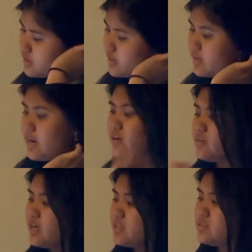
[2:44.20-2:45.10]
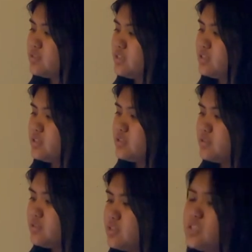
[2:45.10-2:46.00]
it outlines the
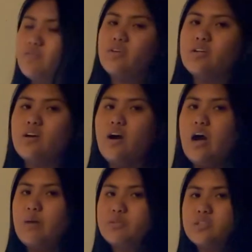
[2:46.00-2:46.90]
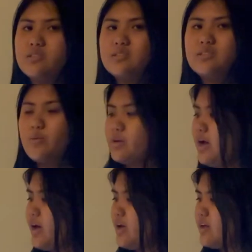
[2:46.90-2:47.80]
different options that we
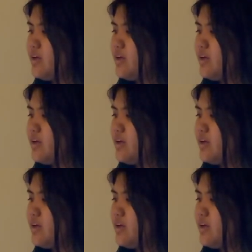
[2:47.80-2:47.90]
had.